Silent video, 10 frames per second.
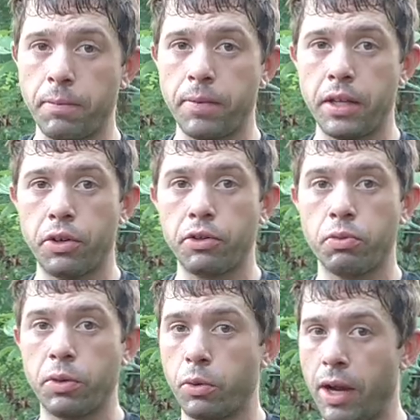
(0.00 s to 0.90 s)
feeders
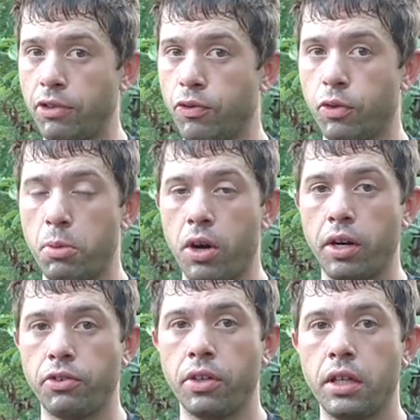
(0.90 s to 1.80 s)
when the rest of them
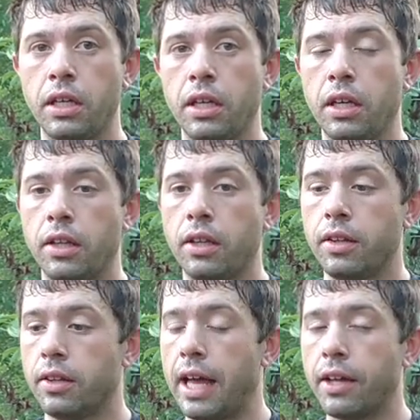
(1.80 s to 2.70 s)
aren't,
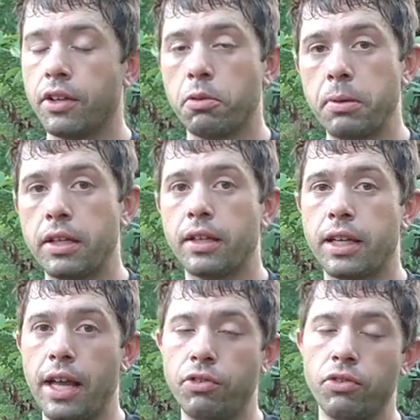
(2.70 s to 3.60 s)
then that could be an
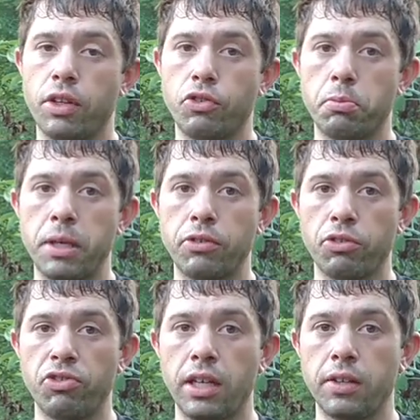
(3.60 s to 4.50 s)
indication that your bees are
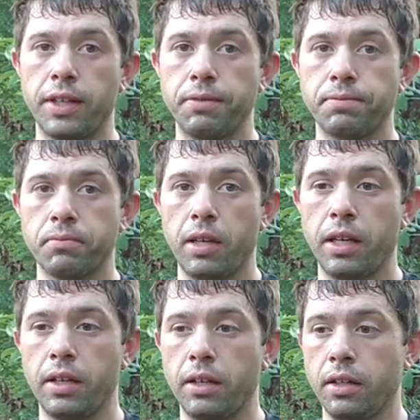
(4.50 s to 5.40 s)
sickly.
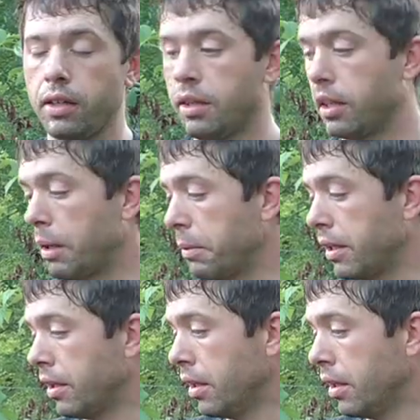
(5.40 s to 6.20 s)
And uh, I mean,